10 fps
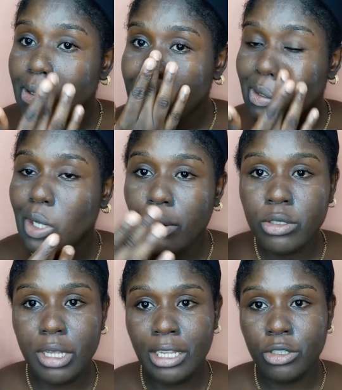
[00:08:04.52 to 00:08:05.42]
So I, want
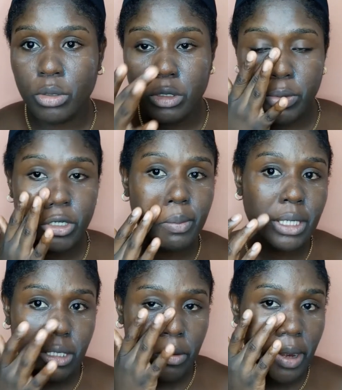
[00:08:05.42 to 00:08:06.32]
to, I just want to be
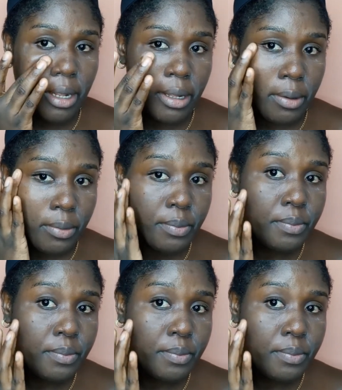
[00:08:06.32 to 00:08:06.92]
dramatic right now.